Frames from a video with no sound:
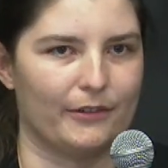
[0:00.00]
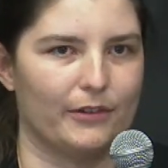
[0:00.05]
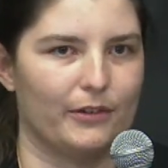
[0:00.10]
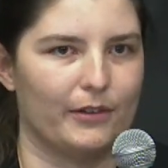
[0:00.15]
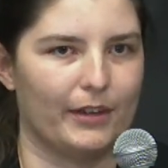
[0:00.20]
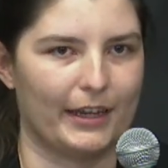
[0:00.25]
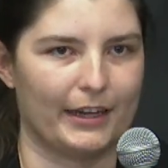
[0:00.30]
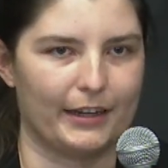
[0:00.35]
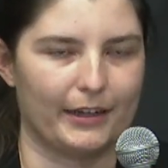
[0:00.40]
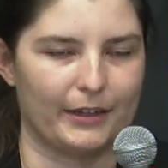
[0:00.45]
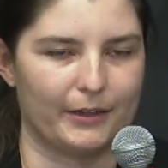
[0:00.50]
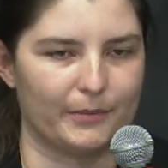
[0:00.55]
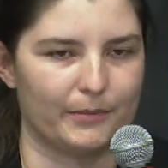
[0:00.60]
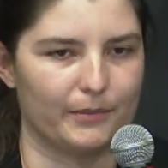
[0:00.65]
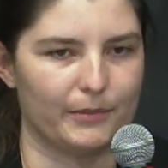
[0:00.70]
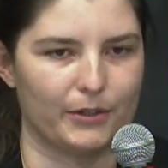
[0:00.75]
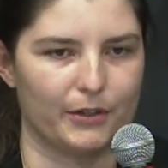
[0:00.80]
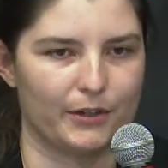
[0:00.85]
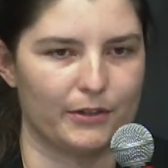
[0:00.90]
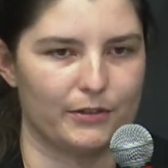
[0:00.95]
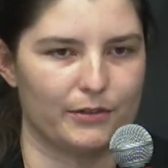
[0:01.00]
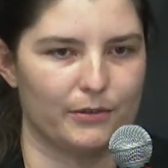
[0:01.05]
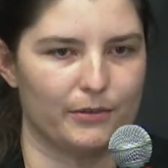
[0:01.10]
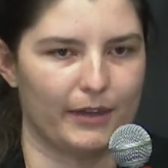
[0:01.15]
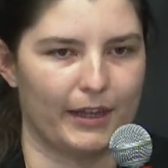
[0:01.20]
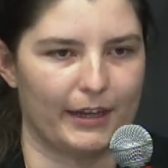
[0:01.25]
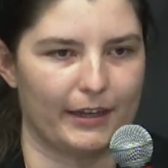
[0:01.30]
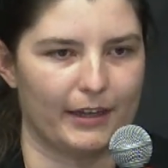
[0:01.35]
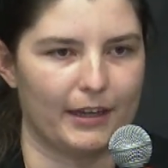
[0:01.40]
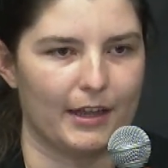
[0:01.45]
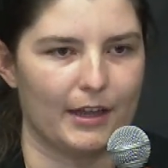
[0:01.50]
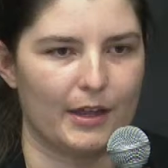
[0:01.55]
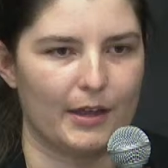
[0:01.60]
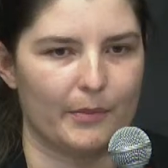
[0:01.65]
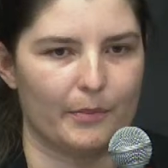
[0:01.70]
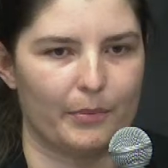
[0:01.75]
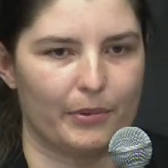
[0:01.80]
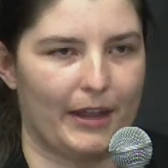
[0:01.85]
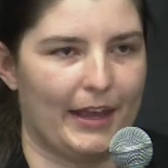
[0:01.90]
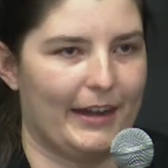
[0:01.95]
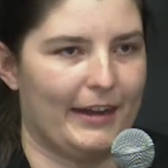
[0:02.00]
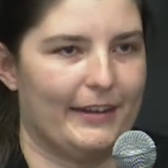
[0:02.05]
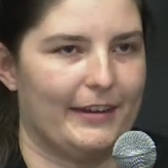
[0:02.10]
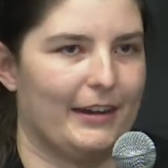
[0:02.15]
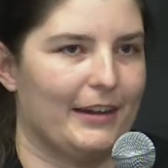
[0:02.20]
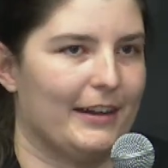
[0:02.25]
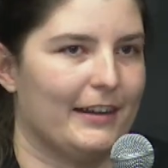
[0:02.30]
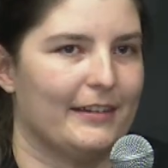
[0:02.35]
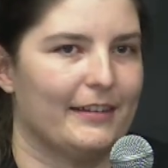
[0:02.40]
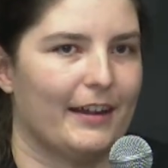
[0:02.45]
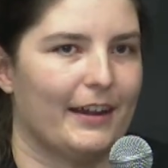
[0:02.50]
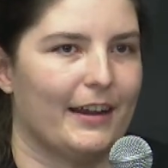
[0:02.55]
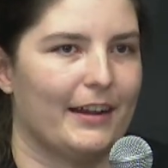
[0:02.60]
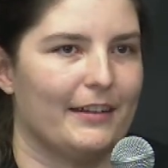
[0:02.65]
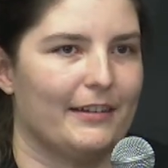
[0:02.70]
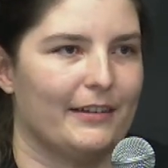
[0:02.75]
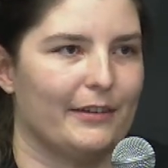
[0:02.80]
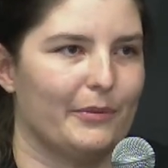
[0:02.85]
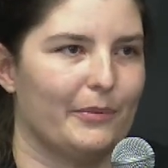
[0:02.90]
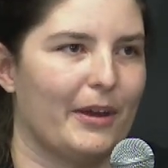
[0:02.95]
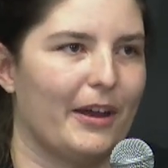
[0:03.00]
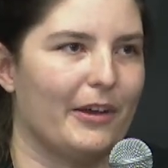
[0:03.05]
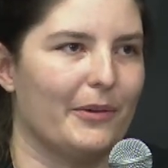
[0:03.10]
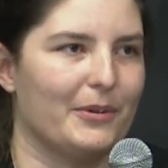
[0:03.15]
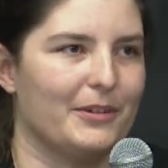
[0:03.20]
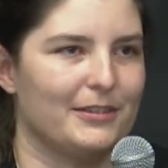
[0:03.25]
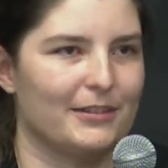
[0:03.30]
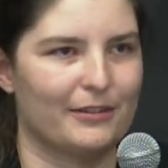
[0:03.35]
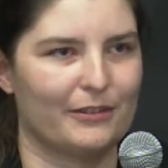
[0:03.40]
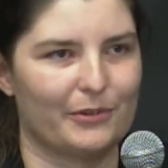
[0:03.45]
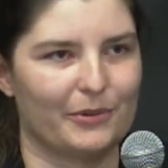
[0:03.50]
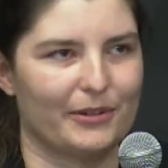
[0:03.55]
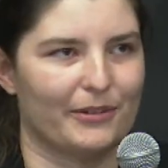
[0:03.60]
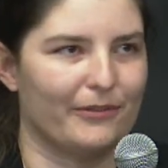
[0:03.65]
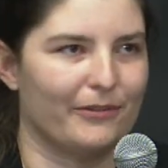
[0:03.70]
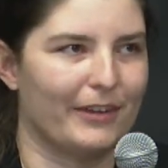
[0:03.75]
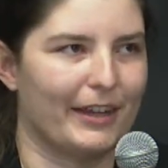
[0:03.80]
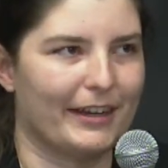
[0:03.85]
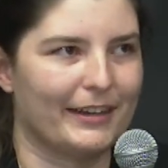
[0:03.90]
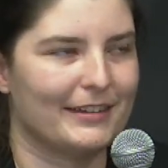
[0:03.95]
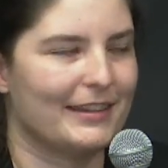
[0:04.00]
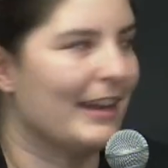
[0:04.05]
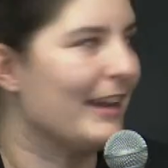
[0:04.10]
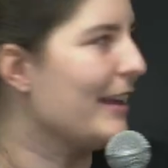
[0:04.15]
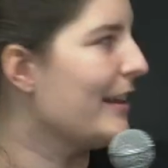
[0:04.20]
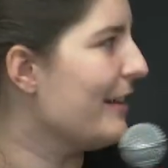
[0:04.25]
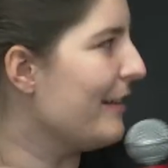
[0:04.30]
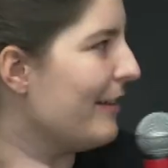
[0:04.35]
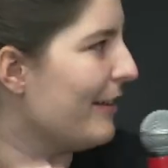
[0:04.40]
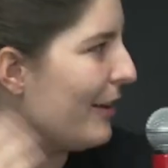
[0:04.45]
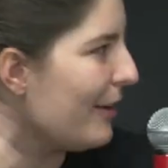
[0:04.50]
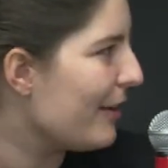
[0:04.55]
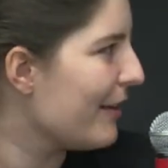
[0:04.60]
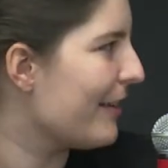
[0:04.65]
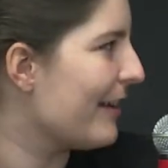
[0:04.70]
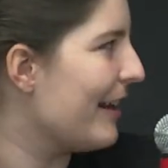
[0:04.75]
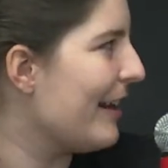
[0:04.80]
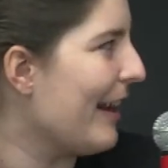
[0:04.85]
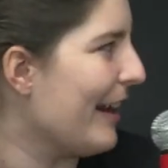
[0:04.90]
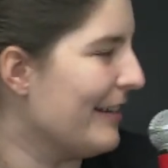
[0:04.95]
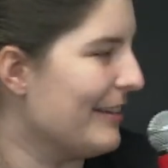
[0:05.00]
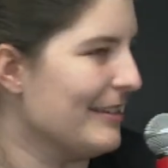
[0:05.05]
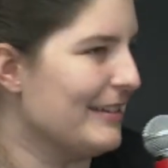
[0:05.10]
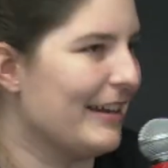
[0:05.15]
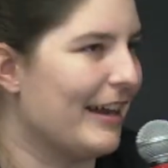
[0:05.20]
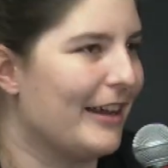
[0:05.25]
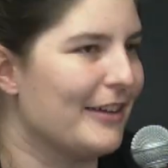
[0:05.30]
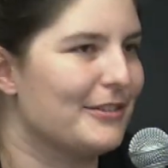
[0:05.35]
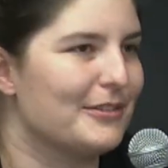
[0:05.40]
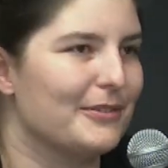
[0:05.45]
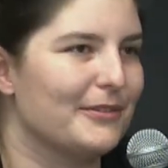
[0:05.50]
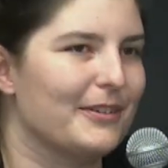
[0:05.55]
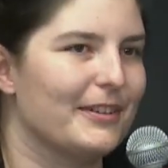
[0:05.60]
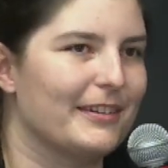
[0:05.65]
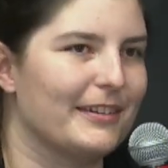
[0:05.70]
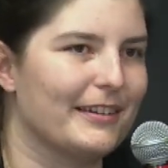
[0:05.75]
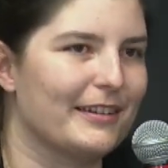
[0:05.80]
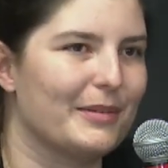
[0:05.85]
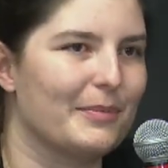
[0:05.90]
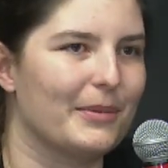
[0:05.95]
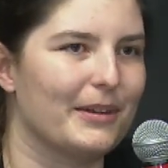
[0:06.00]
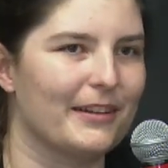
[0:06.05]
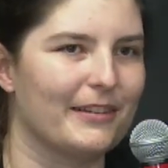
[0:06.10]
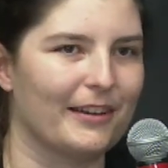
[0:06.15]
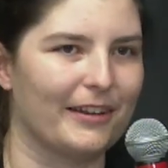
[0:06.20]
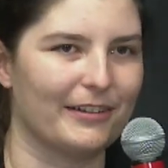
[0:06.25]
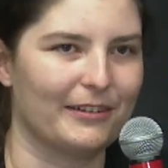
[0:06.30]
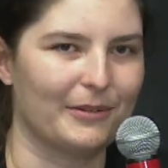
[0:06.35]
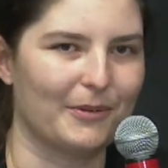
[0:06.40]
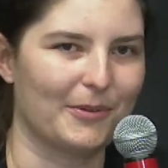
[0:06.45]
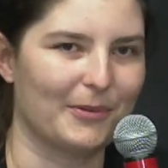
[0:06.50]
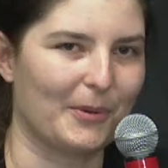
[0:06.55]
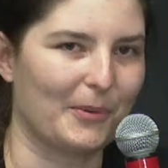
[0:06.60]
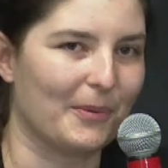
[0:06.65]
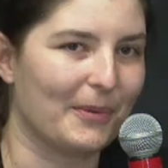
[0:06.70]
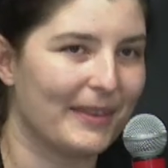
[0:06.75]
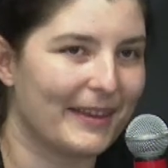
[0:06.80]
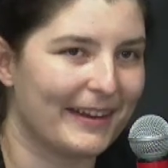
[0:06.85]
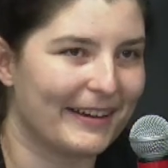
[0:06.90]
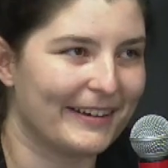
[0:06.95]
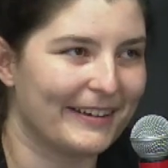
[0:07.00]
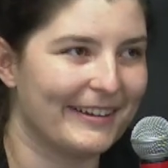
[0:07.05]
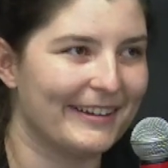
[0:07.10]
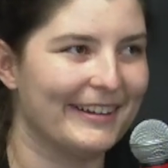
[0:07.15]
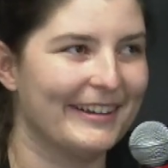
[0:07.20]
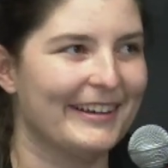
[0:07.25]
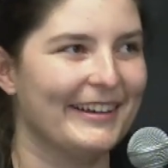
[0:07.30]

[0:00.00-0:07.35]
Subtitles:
So like you could do like planetary science as well, which is sort of like it's connected to astrophysics, but it's also its own thing.